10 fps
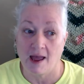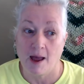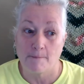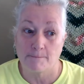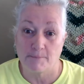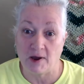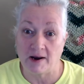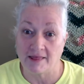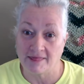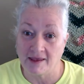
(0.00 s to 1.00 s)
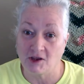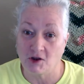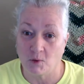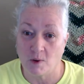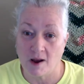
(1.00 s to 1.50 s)
But I think, you know
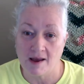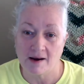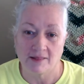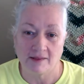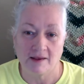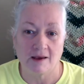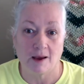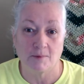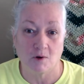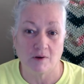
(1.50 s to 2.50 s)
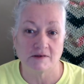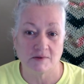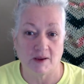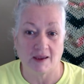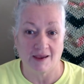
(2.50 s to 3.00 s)
what? I think I'm going to
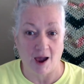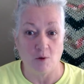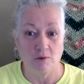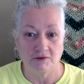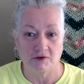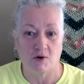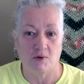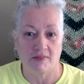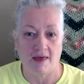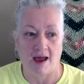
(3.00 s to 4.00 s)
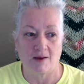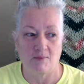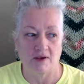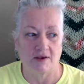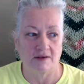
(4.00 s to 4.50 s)
make a cowl to go with that,
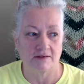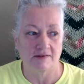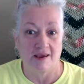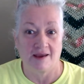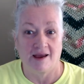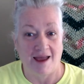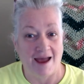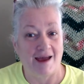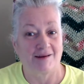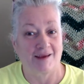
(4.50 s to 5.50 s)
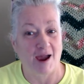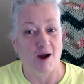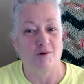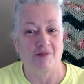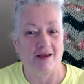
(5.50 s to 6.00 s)
because a hat and a
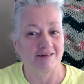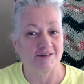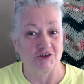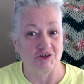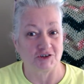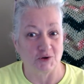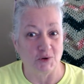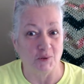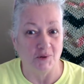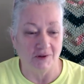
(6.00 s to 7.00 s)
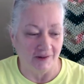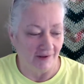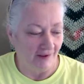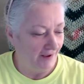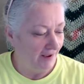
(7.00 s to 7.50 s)
cowl, that's just cool.
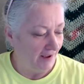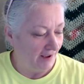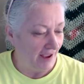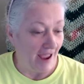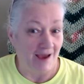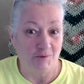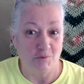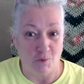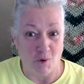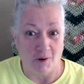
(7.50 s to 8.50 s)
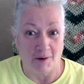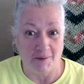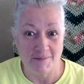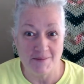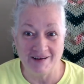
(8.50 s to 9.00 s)
And
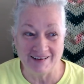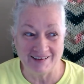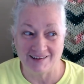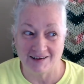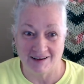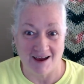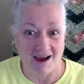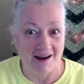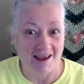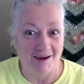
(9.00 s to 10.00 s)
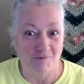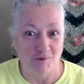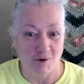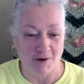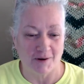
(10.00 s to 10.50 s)
warm. Gotta have
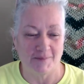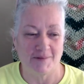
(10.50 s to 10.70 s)
warm.